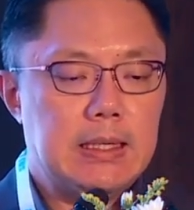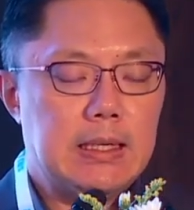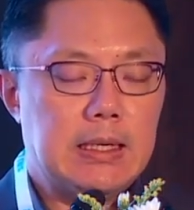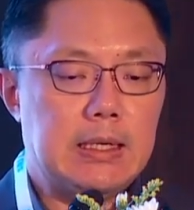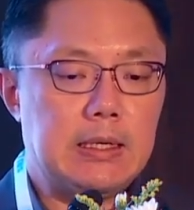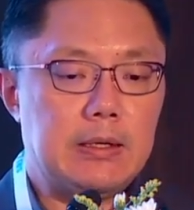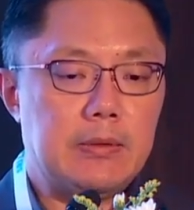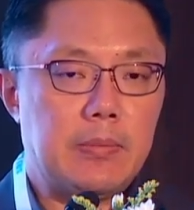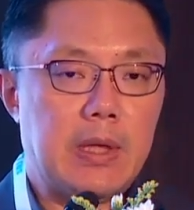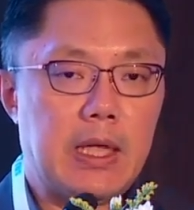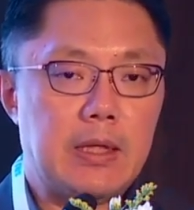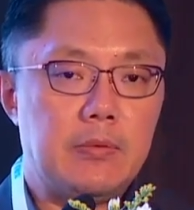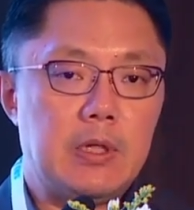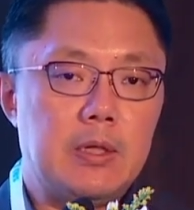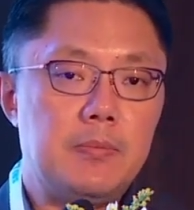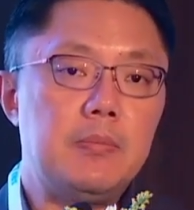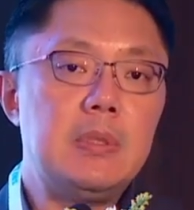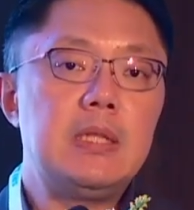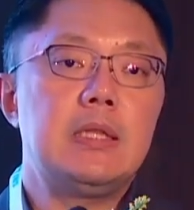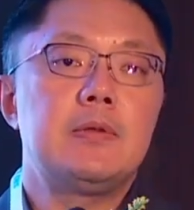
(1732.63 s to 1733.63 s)
And
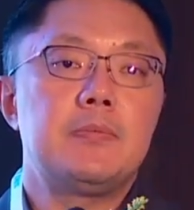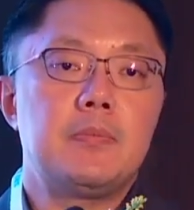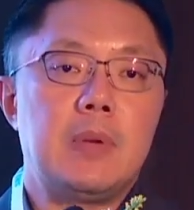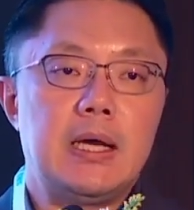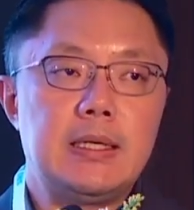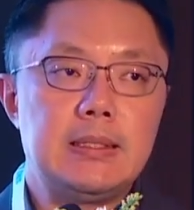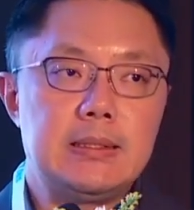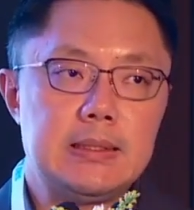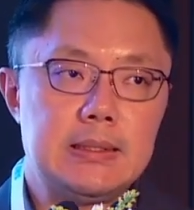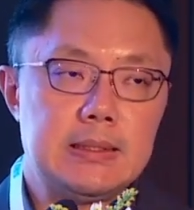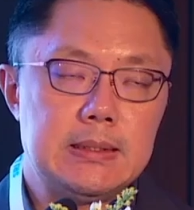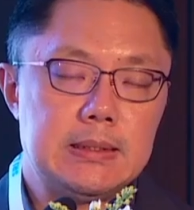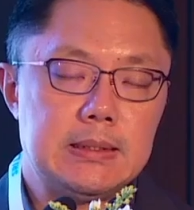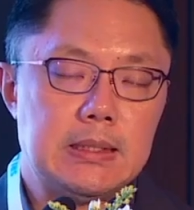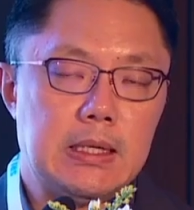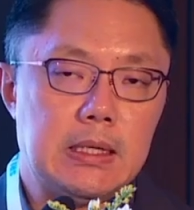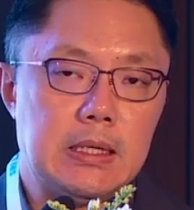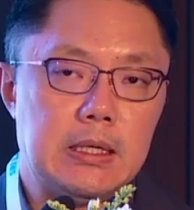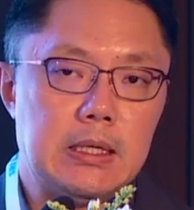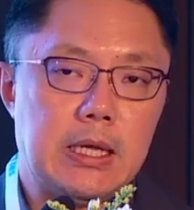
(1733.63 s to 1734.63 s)
it minimizes
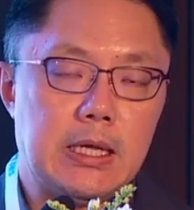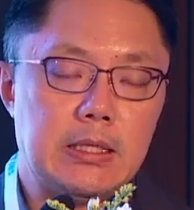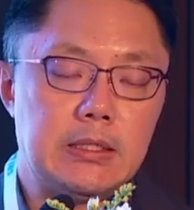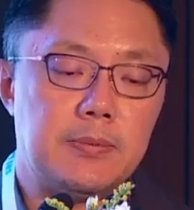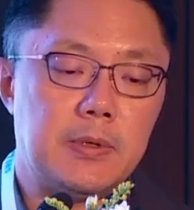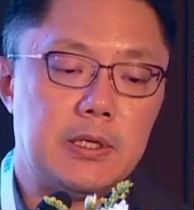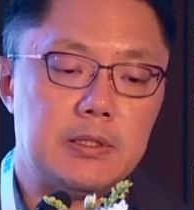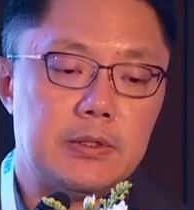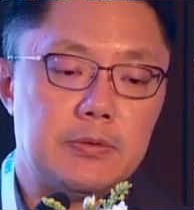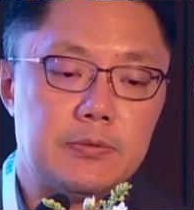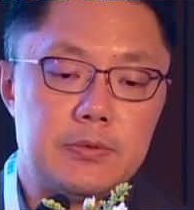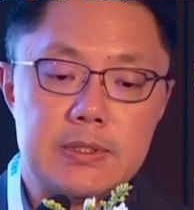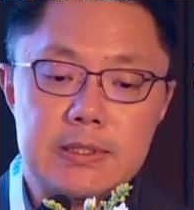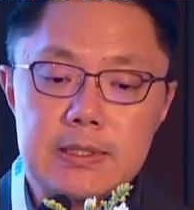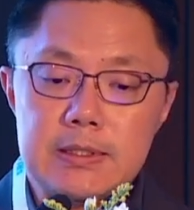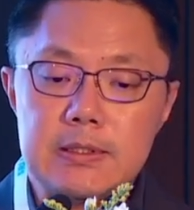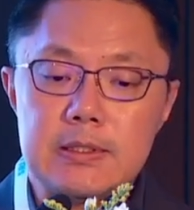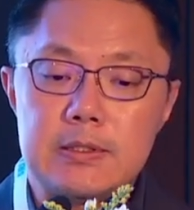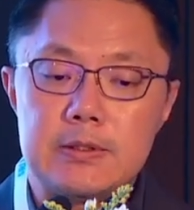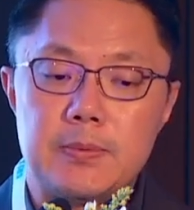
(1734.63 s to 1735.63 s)
antibiotic
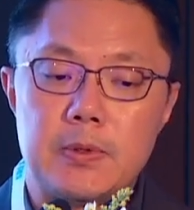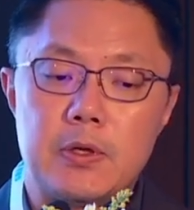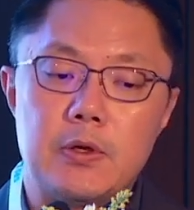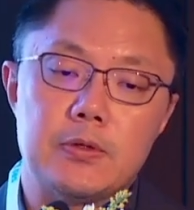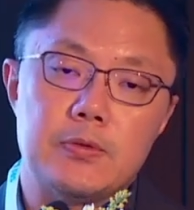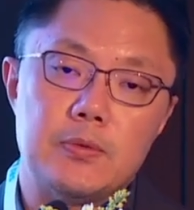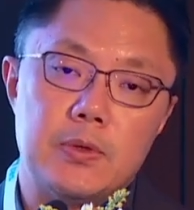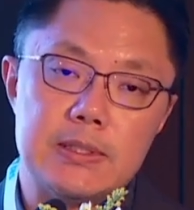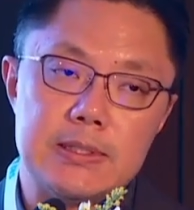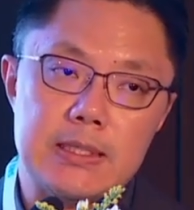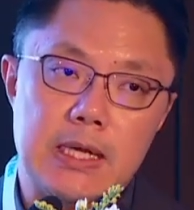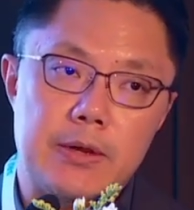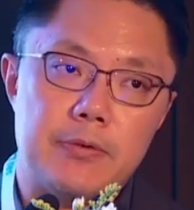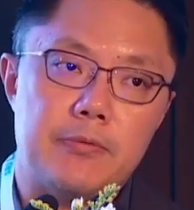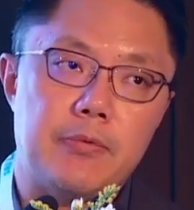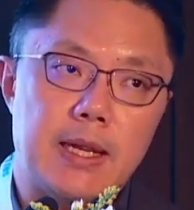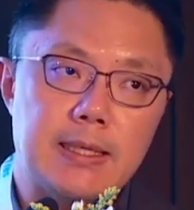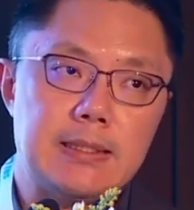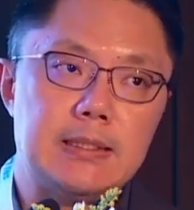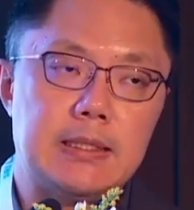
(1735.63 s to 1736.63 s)
resistance because we are
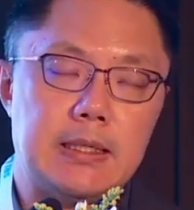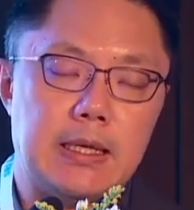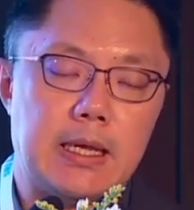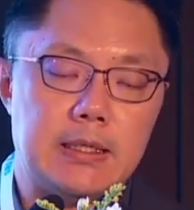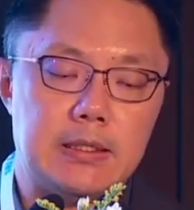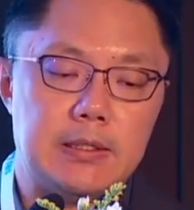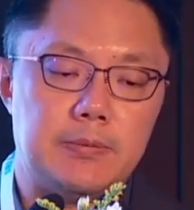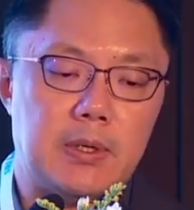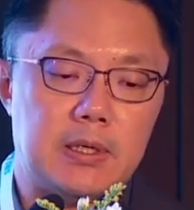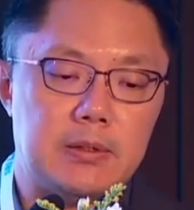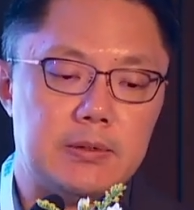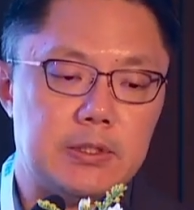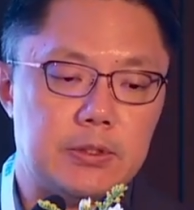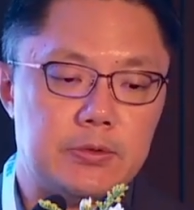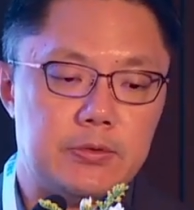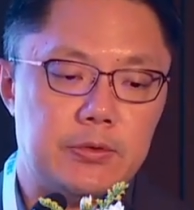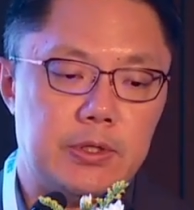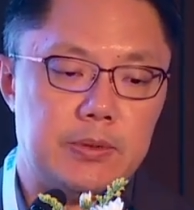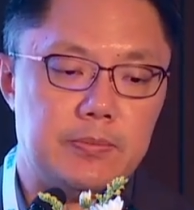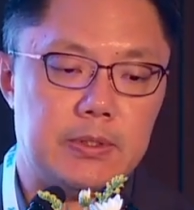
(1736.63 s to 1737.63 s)
directing antibiotic
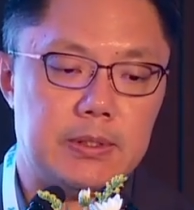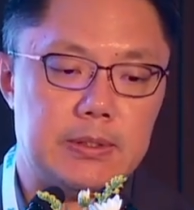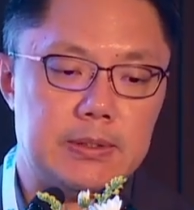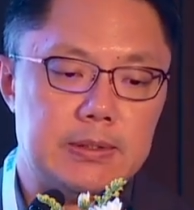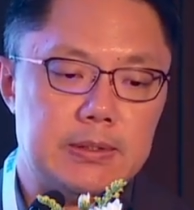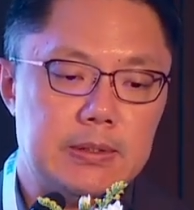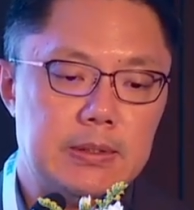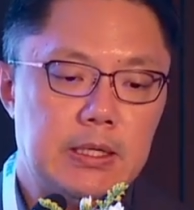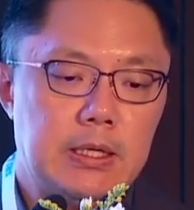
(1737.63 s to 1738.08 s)
treatment.